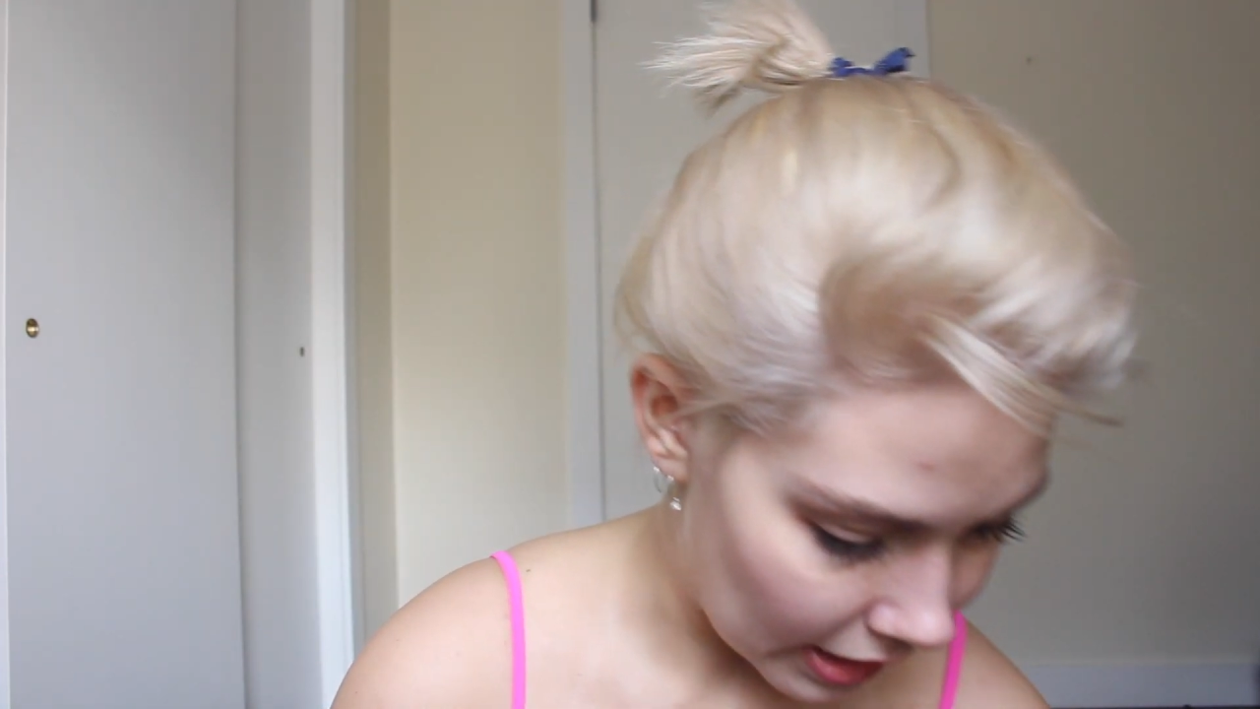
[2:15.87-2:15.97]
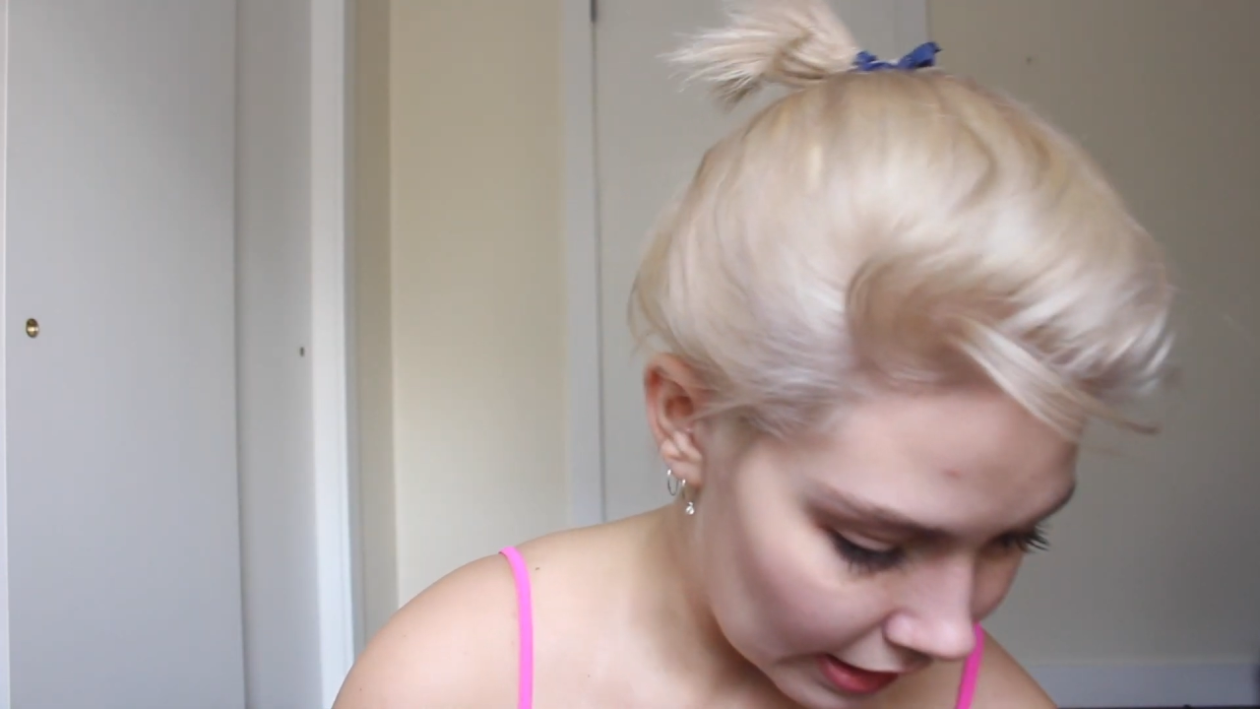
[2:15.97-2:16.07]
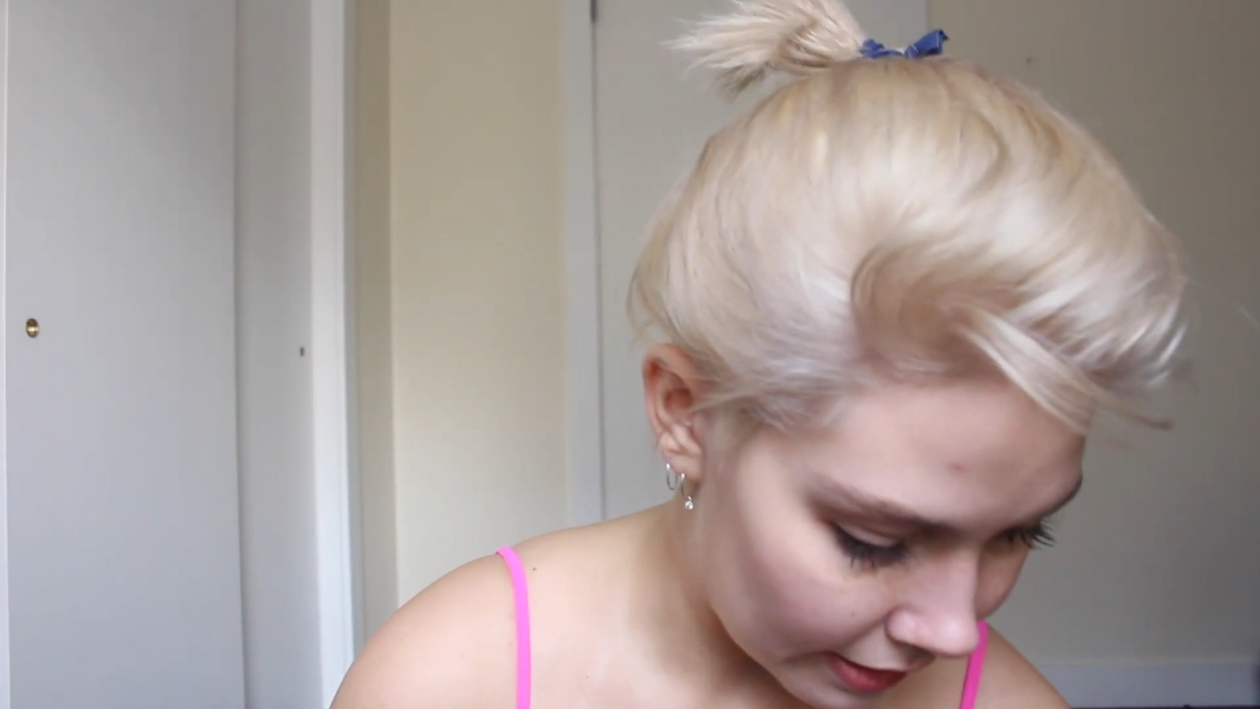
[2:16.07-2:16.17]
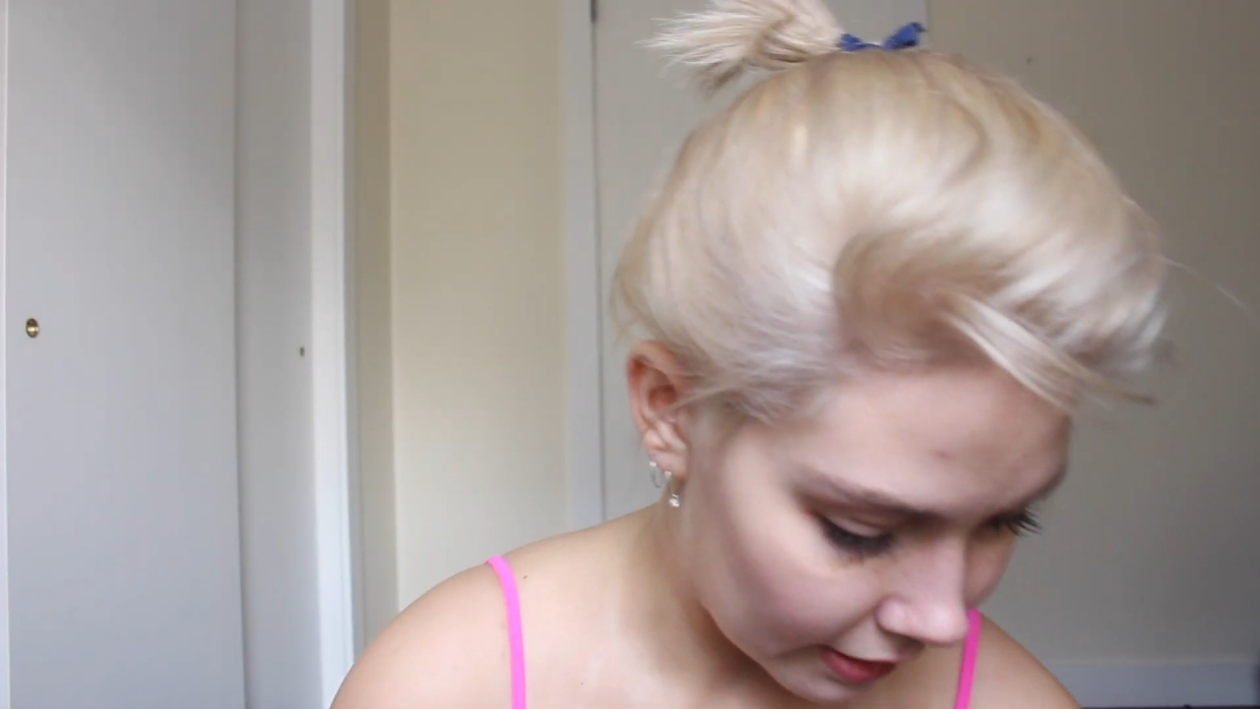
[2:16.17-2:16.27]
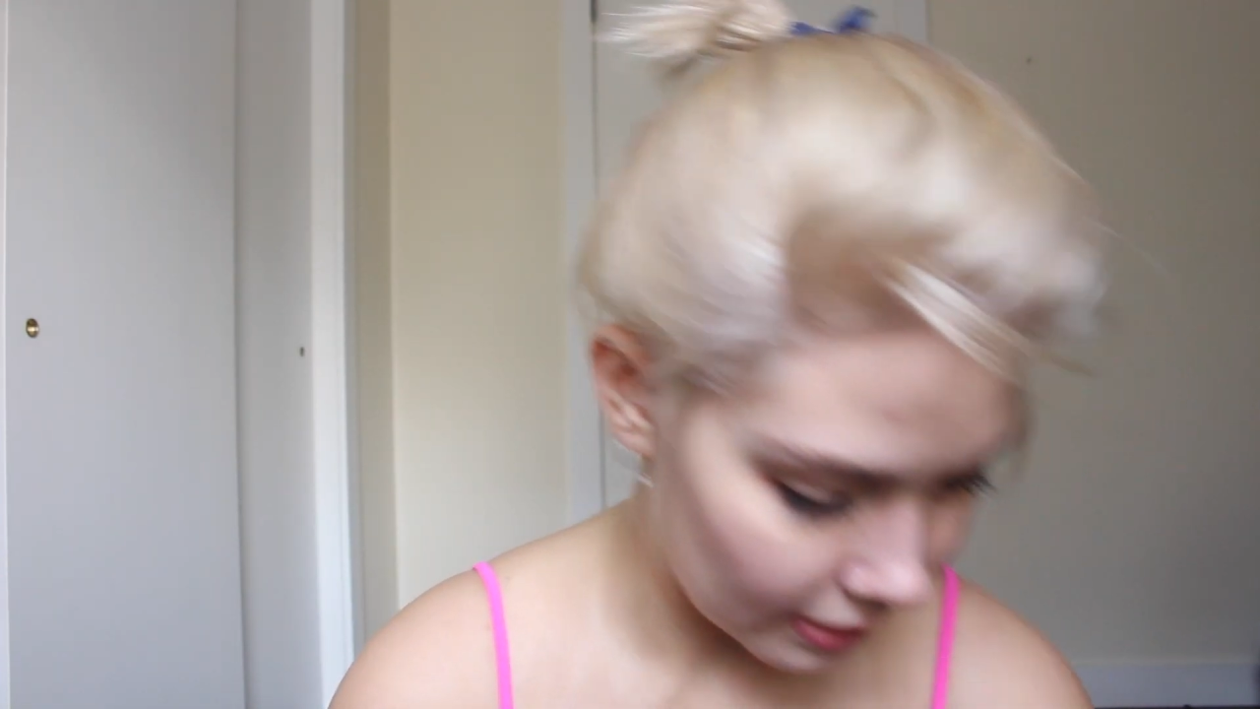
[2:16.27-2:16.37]

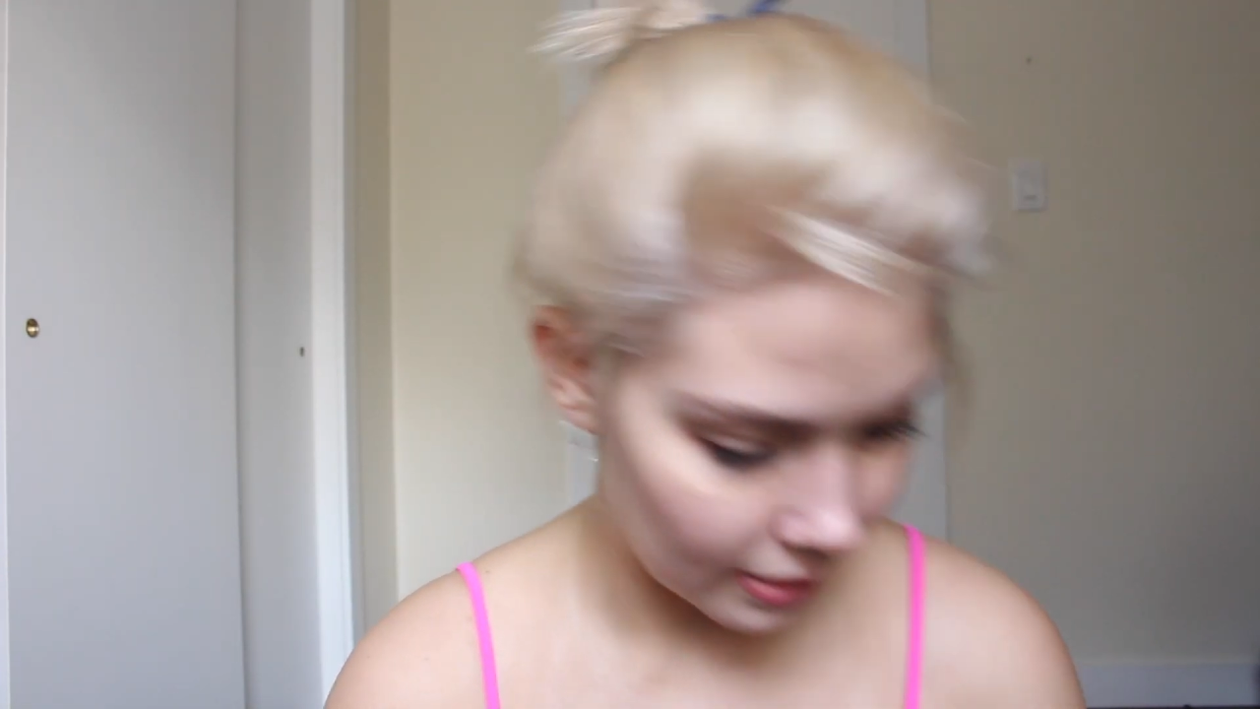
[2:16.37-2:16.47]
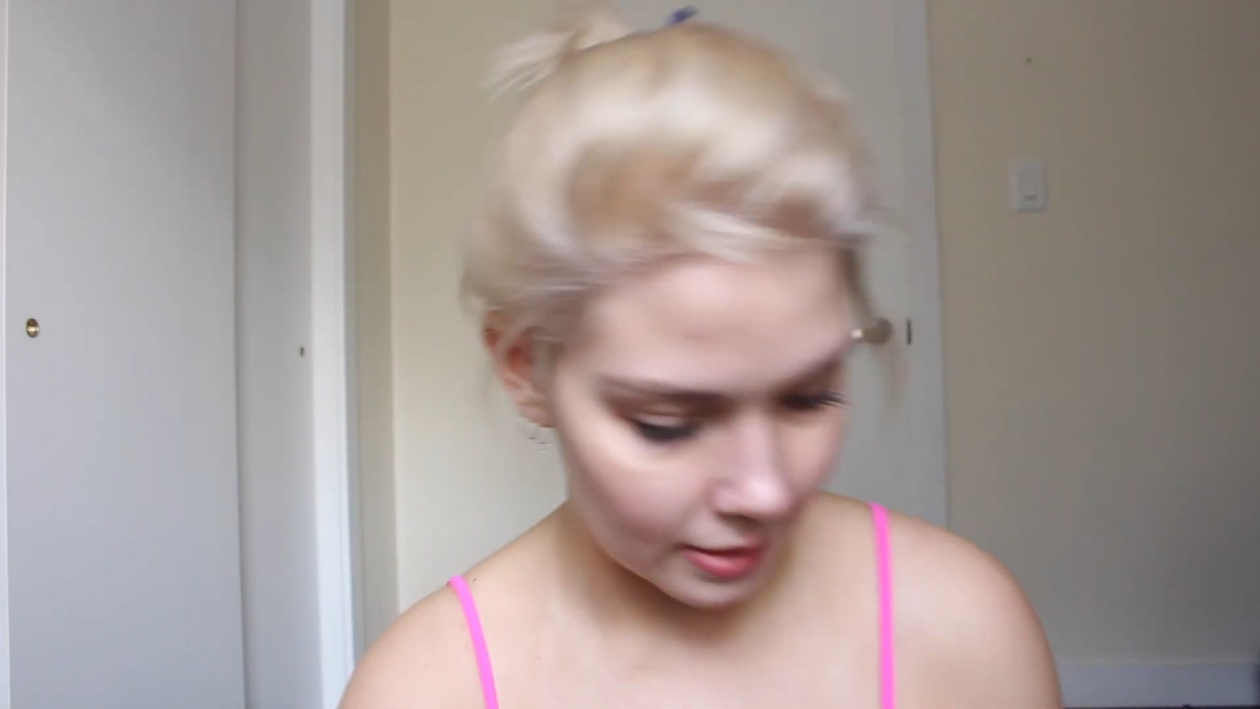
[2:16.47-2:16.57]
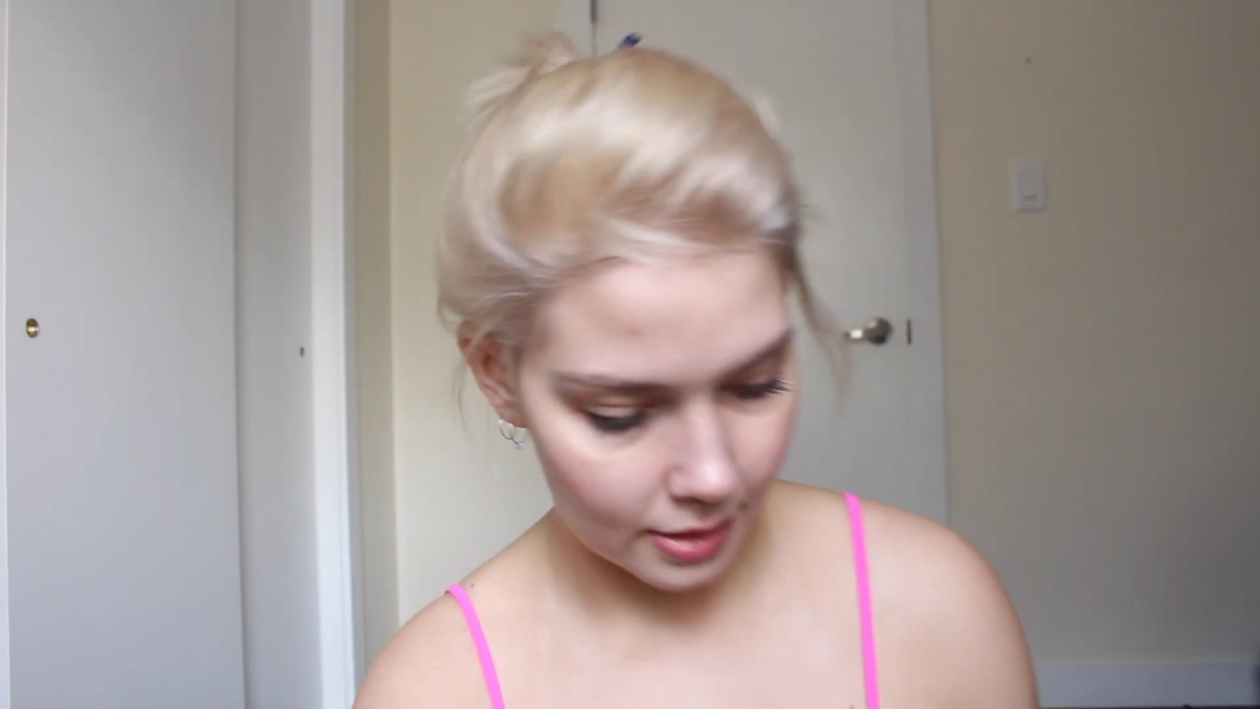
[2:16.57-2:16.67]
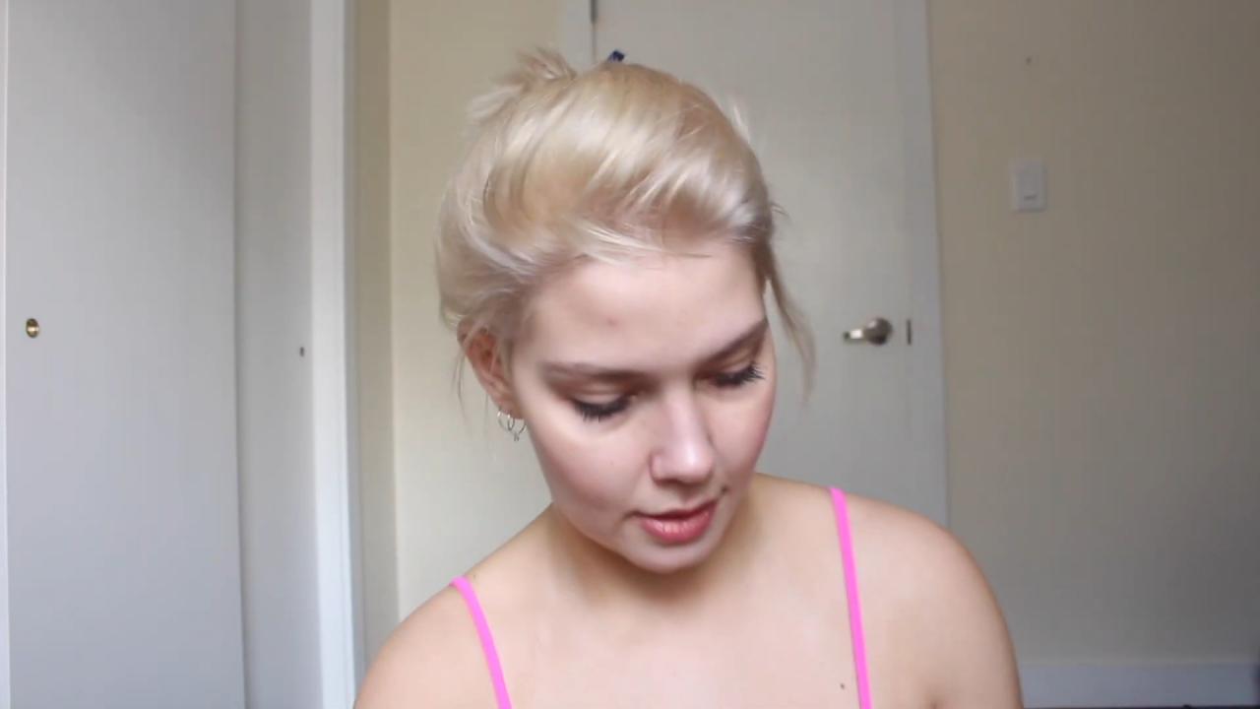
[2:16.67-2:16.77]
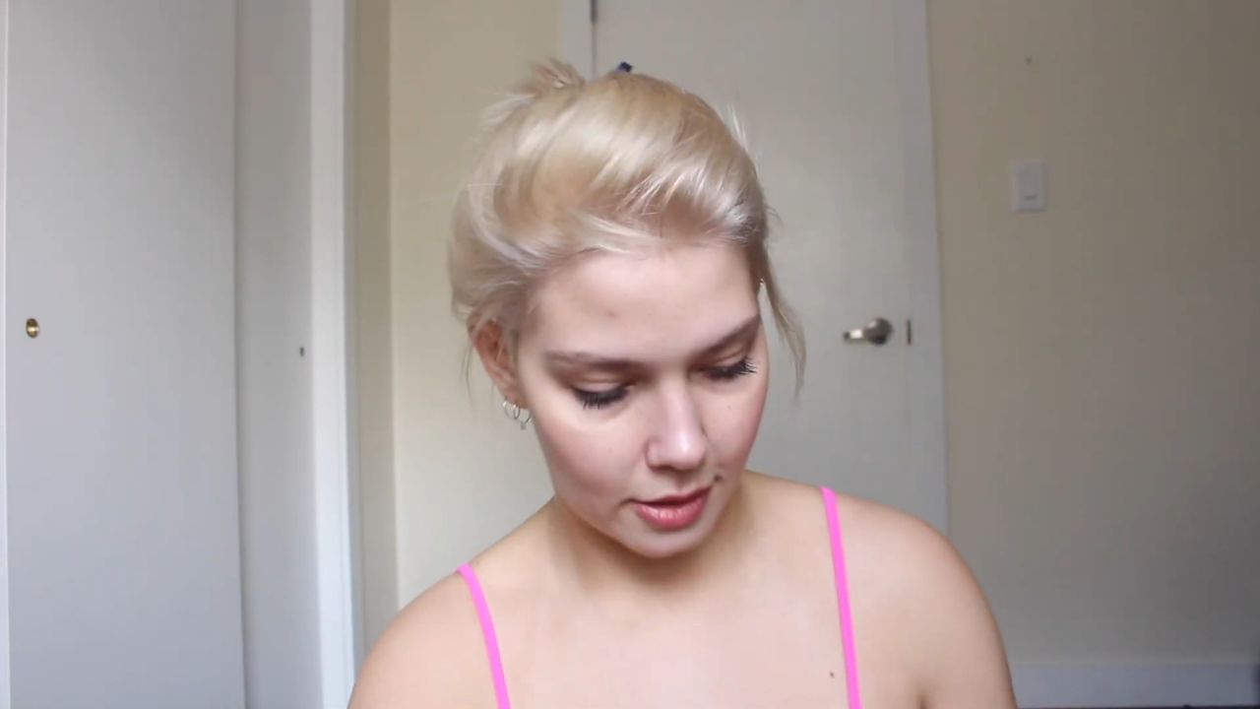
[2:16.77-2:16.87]
I think
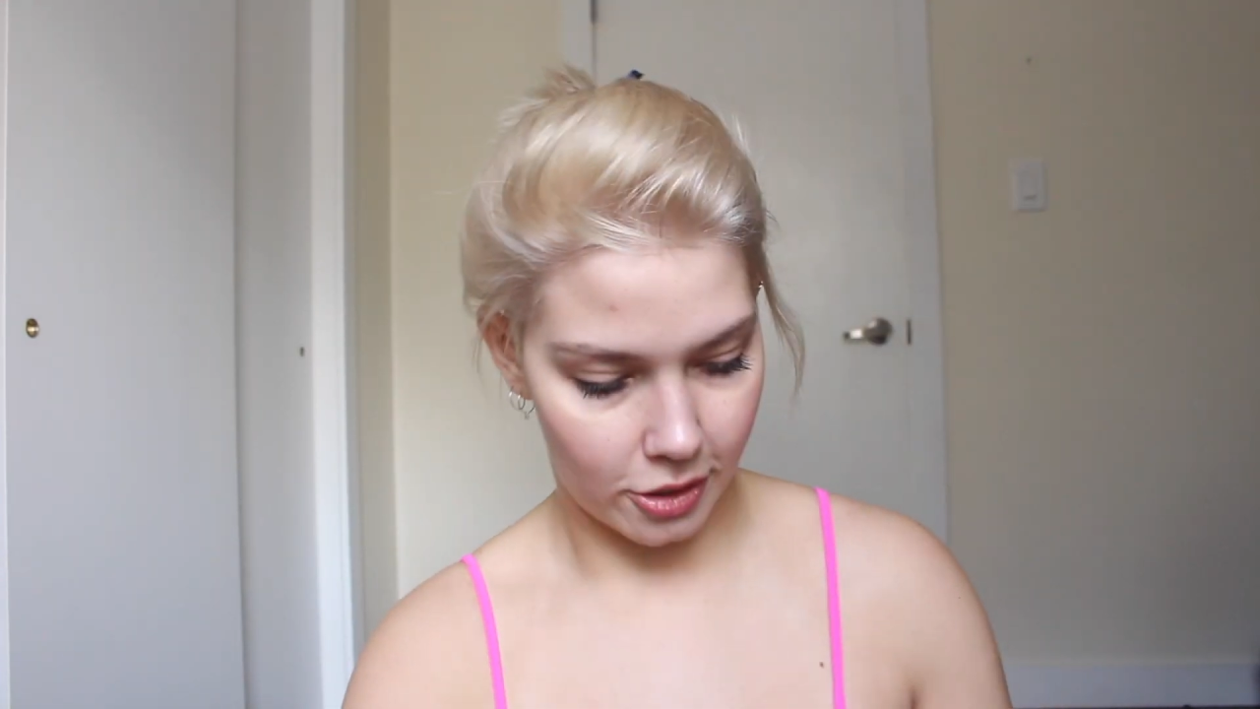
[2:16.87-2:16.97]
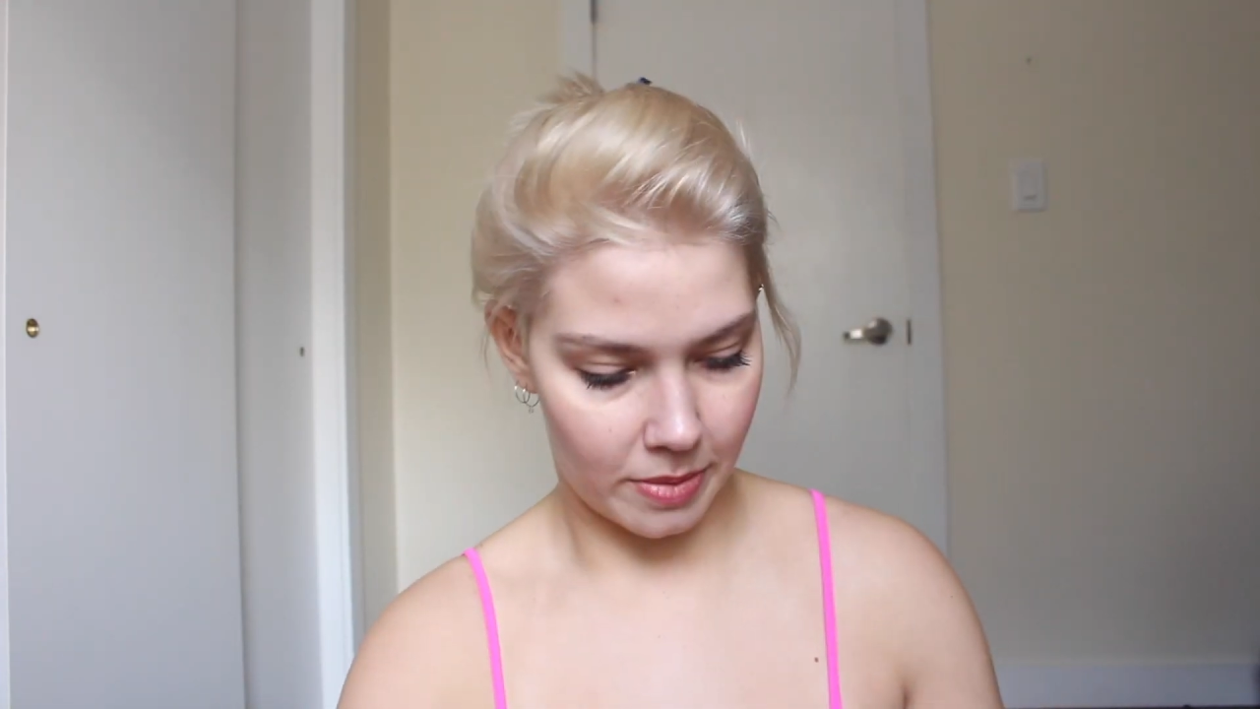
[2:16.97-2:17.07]
you're